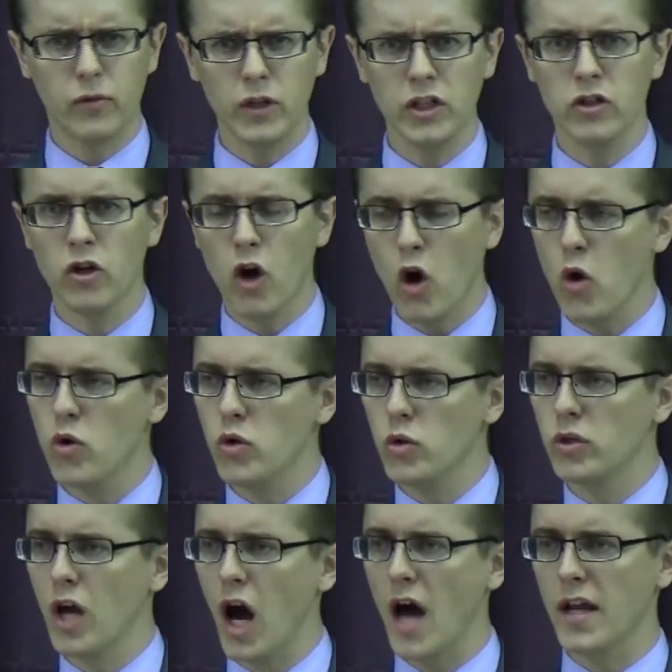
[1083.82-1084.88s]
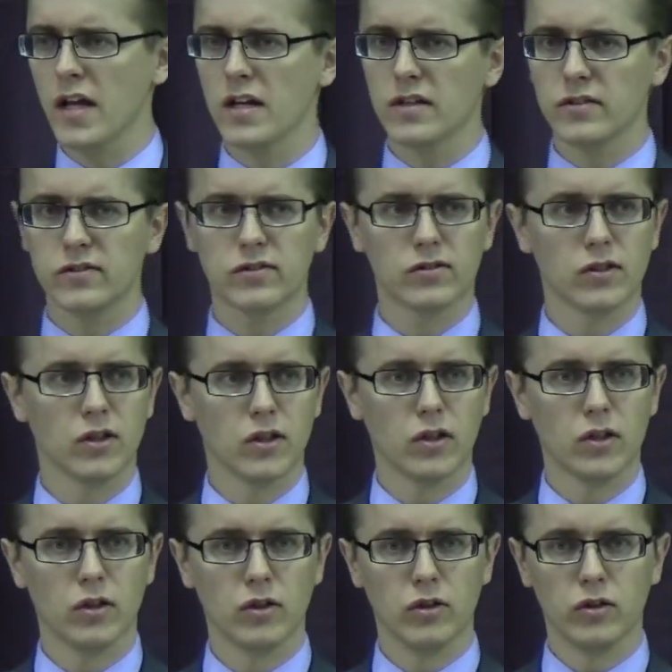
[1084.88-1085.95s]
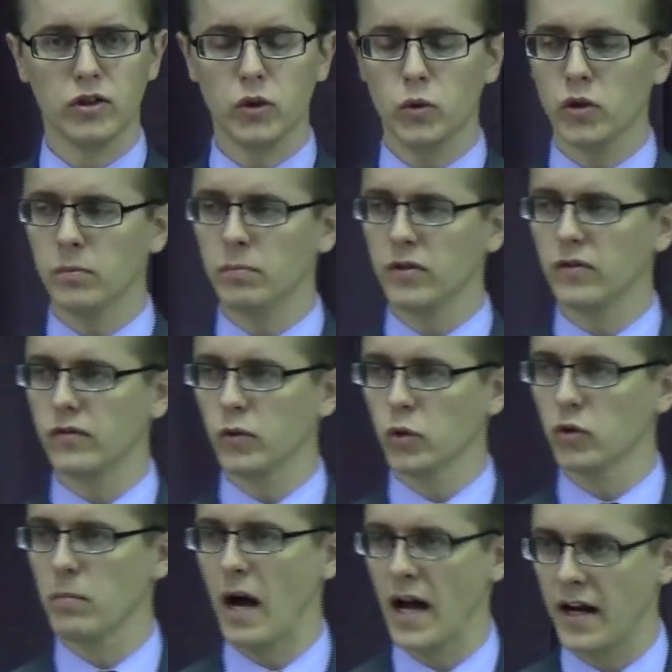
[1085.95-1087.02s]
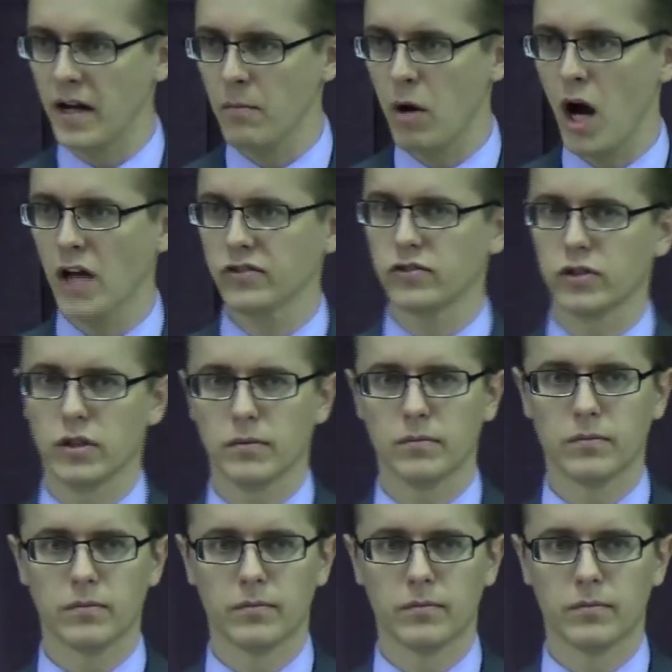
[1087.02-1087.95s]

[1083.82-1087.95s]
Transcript: If we know who God is, you wouldn't be fooled by an imposter.